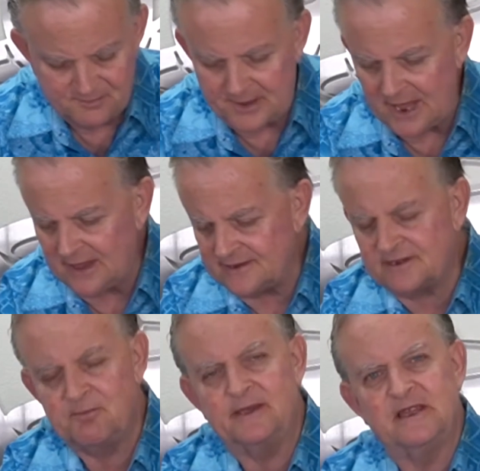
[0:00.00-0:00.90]

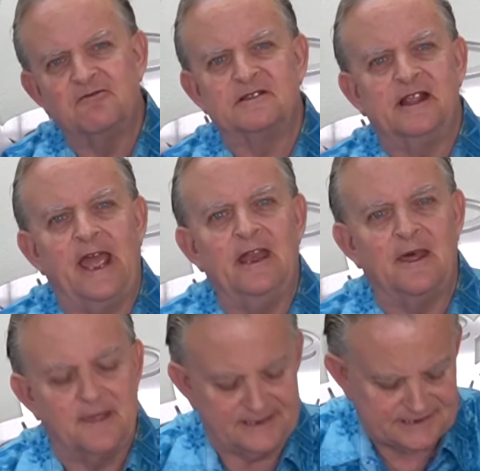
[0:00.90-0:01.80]
Balanced because it was light
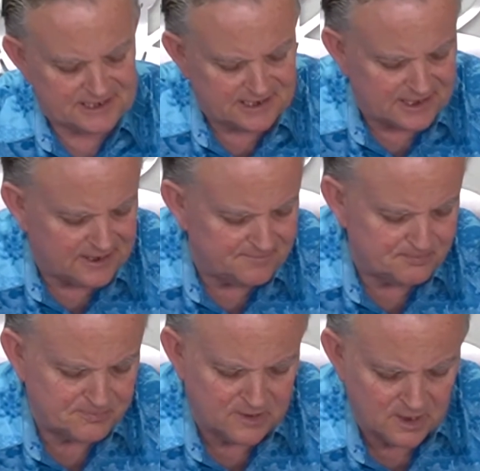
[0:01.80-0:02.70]
on the acidity.
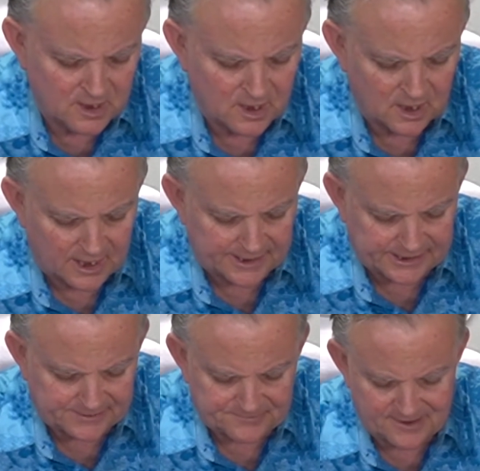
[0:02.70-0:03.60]
I
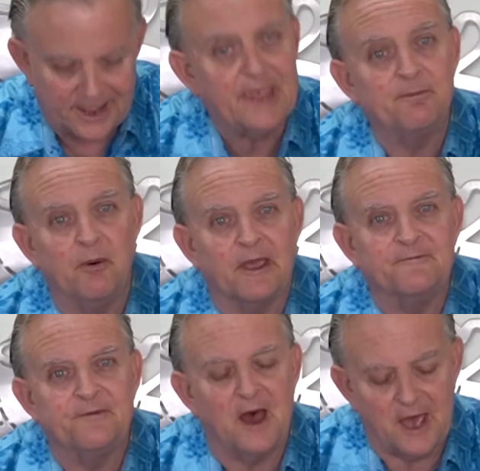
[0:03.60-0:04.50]
gave it an
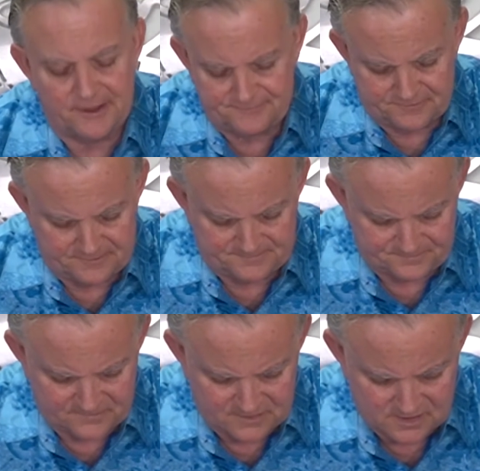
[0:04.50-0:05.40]
8.5.
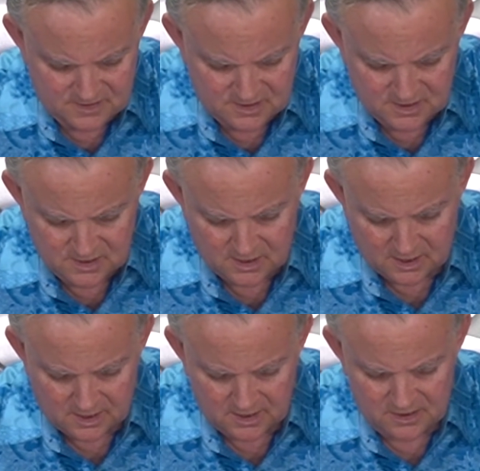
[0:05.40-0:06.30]

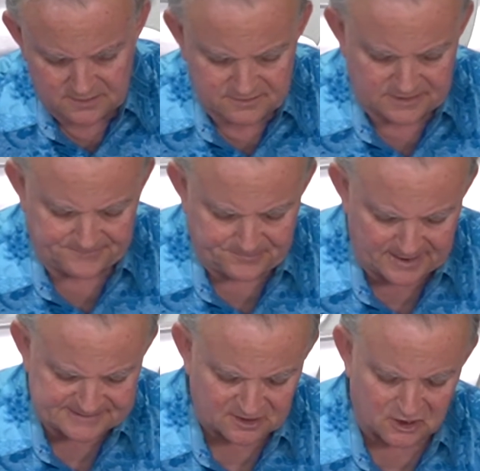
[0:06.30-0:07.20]
Uh,
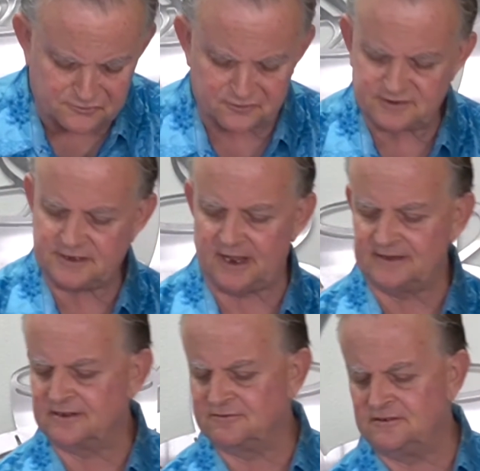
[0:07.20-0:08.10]
defects, odors,
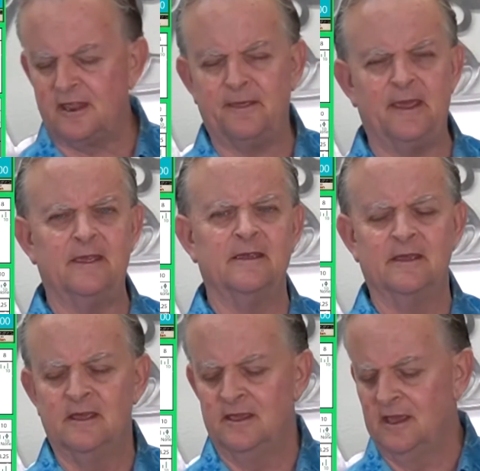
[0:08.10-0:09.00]
taste. There's nothing
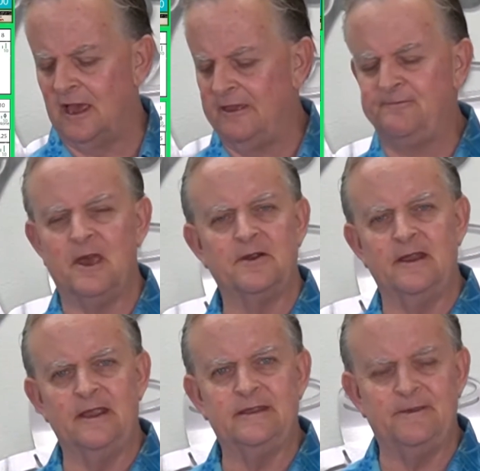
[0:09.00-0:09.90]
I found
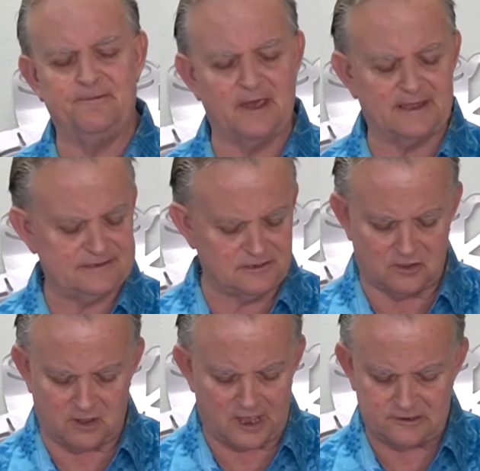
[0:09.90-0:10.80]
any defects, no
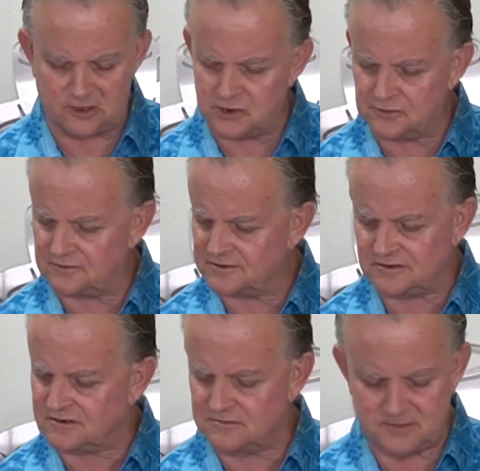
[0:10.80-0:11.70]
odd odors
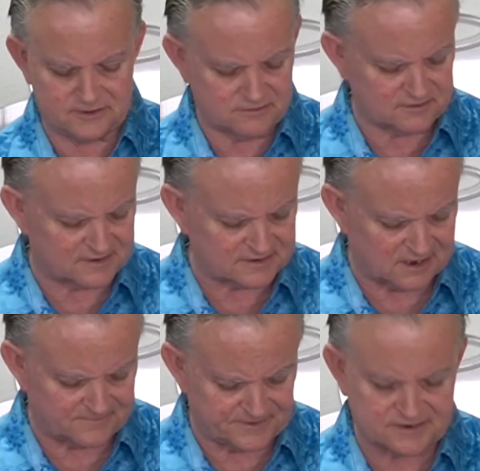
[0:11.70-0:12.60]
to this
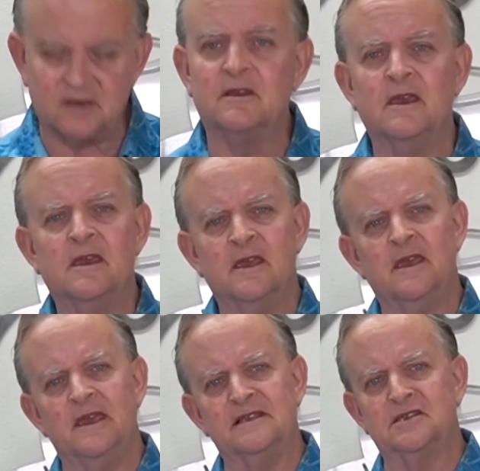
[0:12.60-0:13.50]
coffee, so
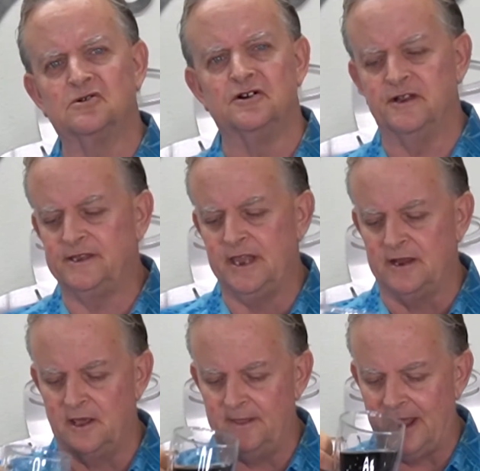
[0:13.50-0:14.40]
it scored a
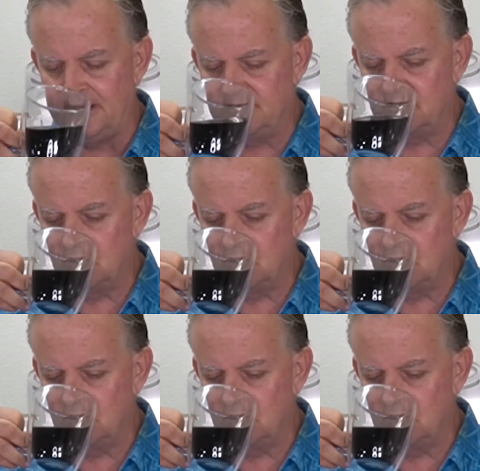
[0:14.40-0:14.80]
10 on that.